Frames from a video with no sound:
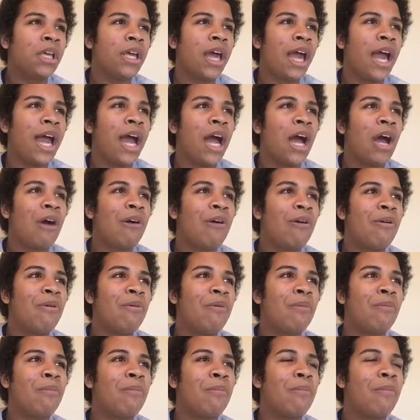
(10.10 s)

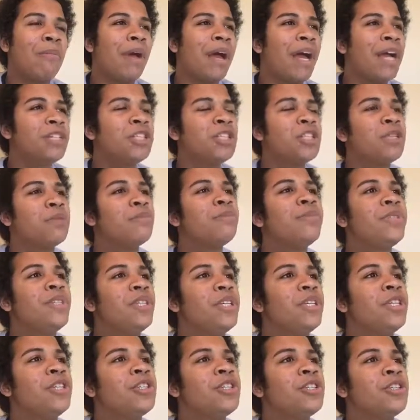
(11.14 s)
how my gym
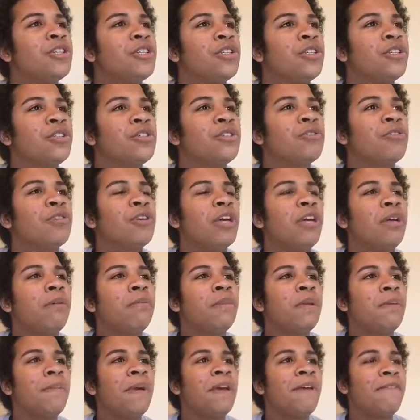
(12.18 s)
teacher
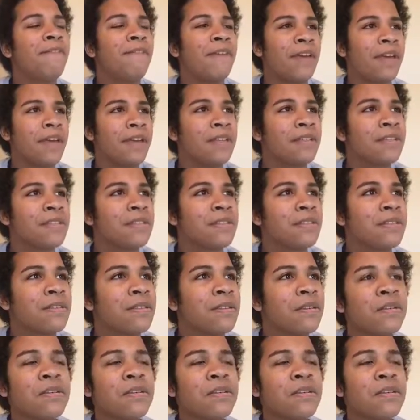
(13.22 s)
screamed in my face,